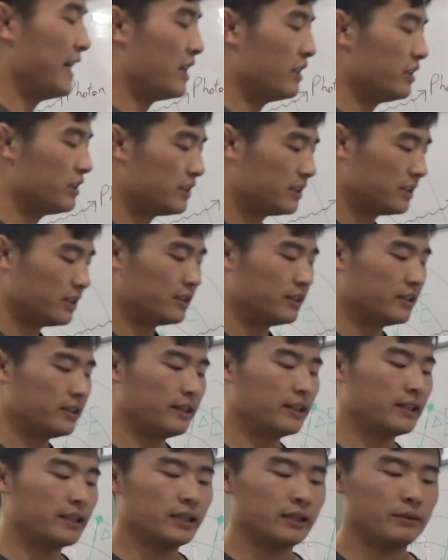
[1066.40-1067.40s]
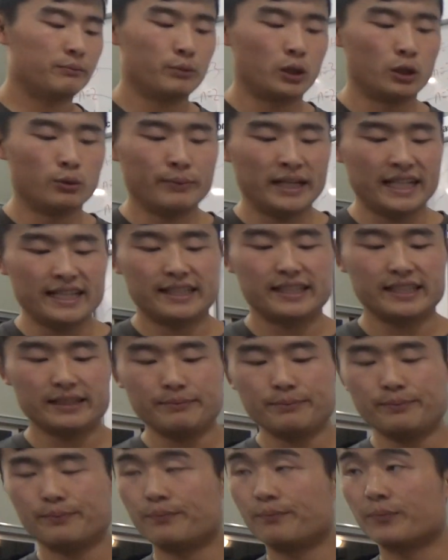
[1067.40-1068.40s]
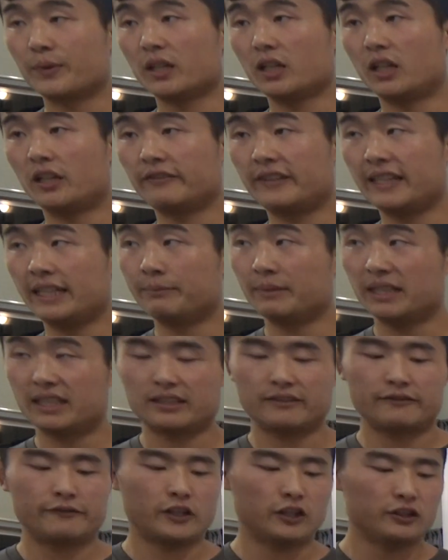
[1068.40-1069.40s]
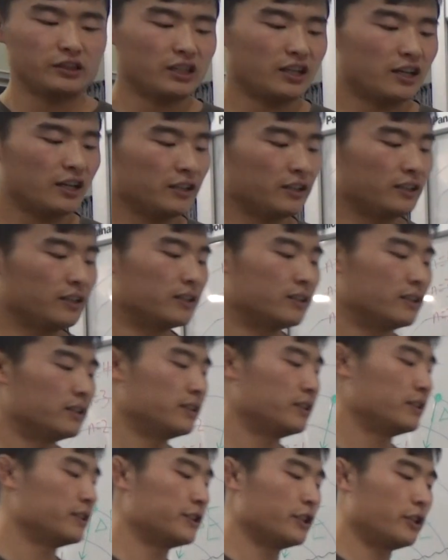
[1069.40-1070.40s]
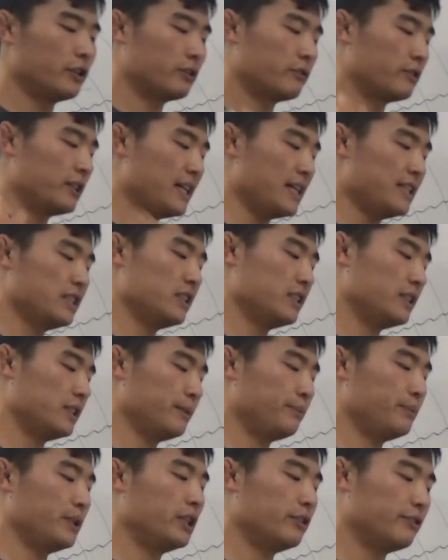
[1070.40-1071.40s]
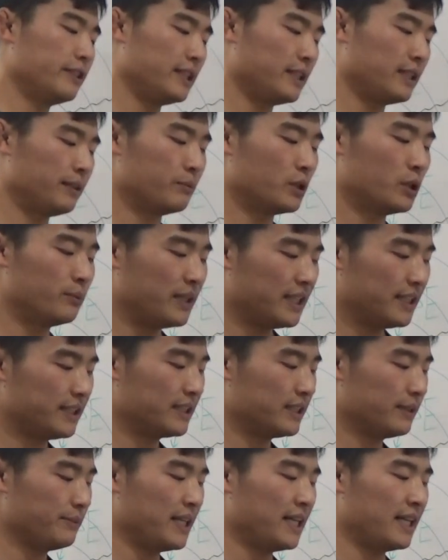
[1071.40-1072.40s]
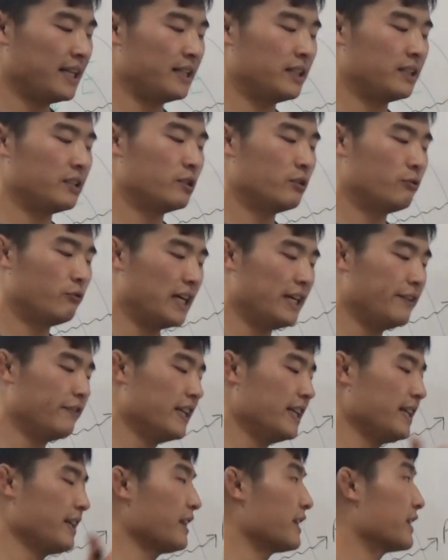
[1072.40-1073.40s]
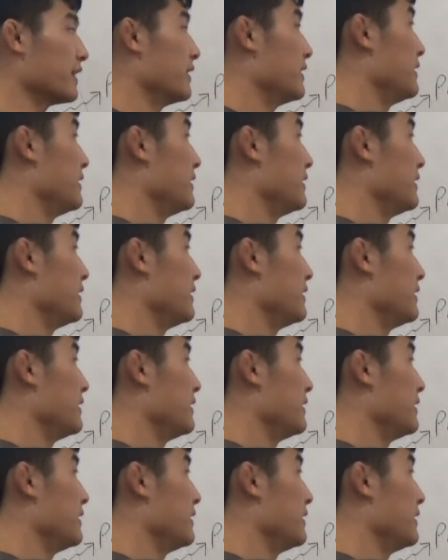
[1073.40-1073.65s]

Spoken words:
out the momentum of the emitted photon. So the relationship between momentum and wavelength